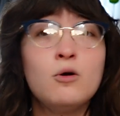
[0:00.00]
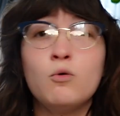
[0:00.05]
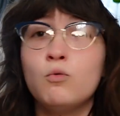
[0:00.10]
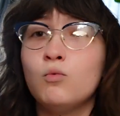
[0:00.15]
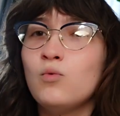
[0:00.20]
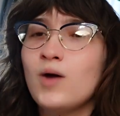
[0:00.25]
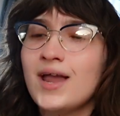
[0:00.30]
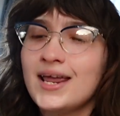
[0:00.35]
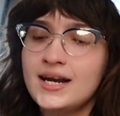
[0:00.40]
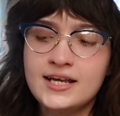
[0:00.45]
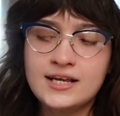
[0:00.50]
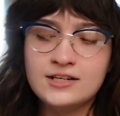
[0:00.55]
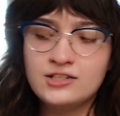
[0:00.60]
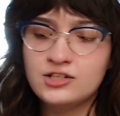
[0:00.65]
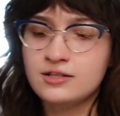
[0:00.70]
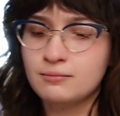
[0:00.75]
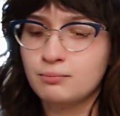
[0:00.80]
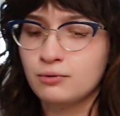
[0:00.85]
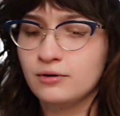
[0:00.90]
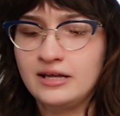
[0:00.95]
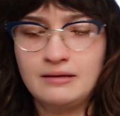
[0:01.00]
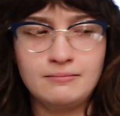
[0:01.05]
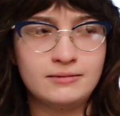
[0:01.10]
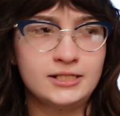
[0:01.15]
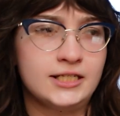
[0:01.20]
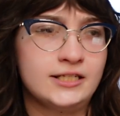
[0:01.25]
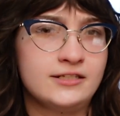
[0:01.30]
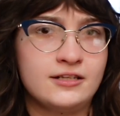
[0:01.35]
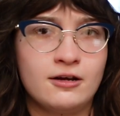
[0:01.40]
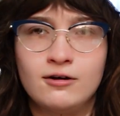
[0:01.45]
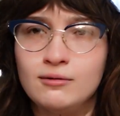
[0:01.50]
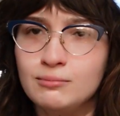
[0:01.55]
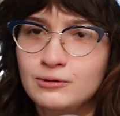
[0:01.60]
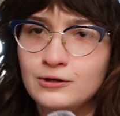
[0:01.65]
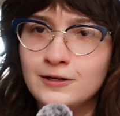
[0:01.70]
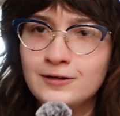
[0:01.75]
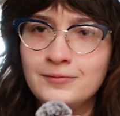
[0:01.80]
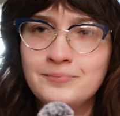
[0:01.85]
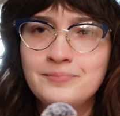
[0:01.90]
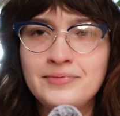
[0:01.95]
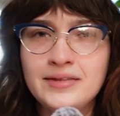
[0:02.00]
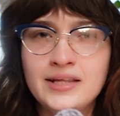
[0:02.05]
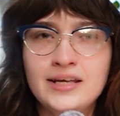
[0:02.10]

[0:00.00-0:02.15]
Way to get to the point, Mrs. Arable.